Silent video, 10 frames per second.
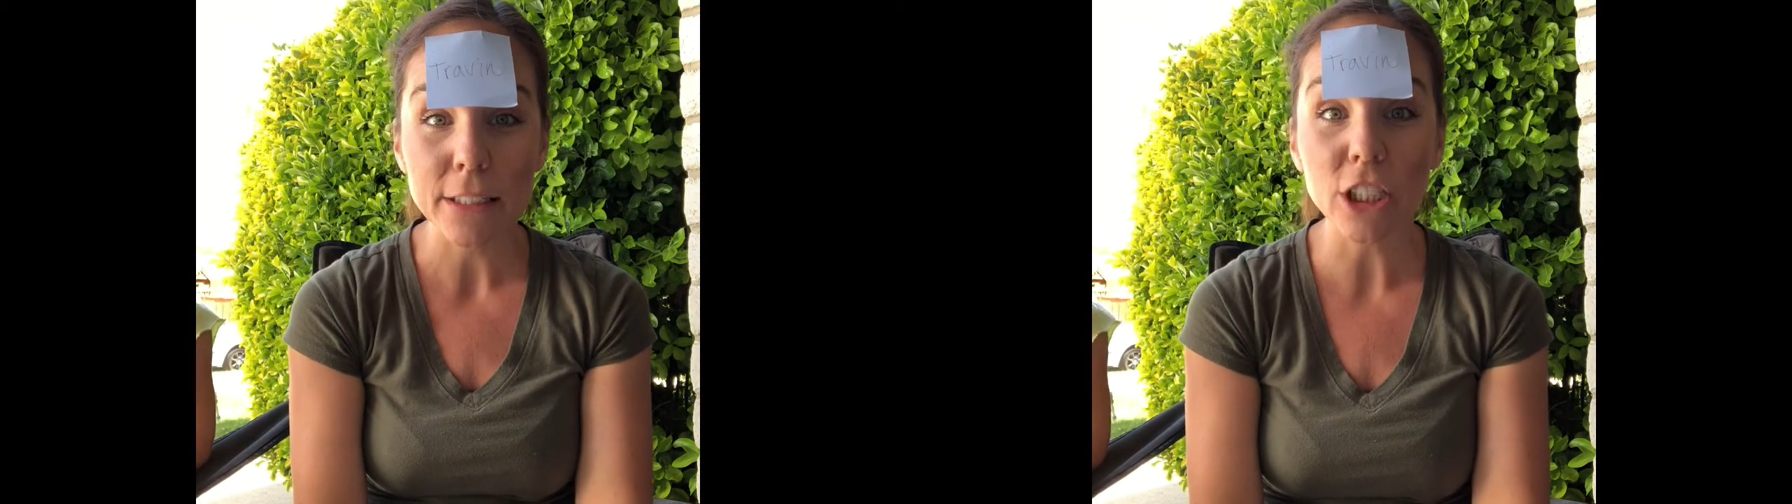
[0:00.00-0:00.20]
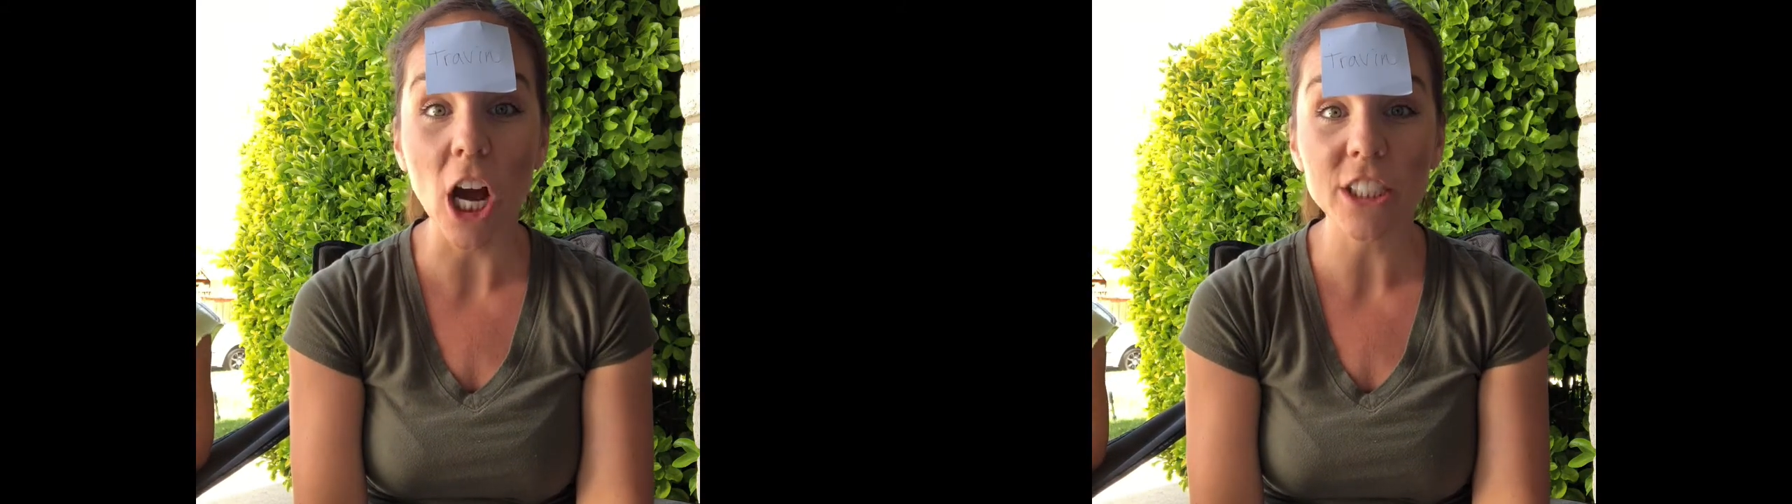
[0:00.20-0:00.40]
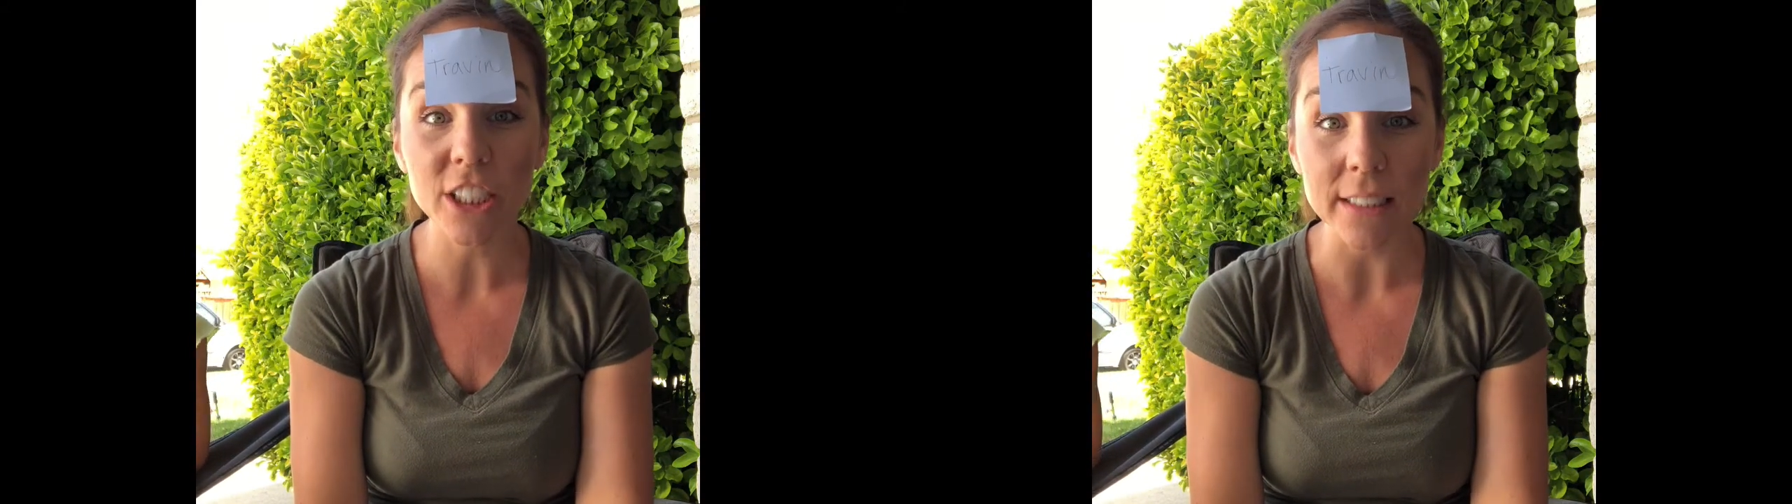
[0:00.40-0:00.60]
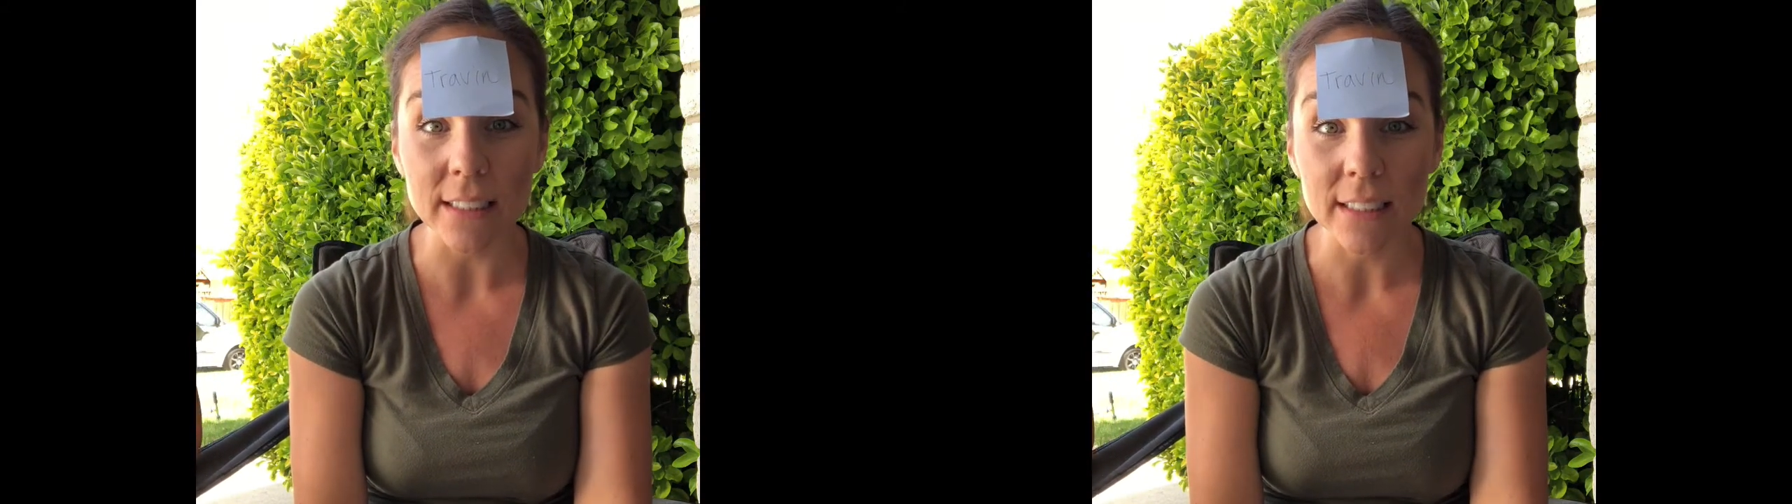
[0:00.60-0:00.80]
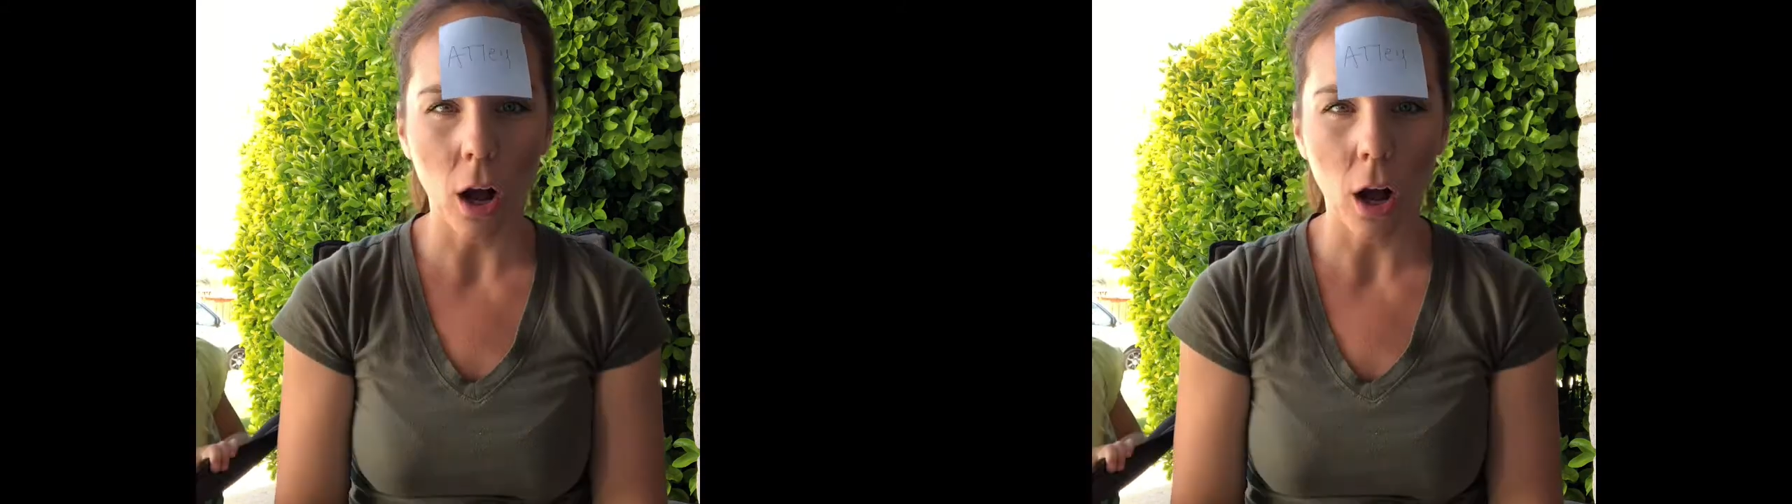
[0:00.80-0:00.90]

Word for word: Joshy.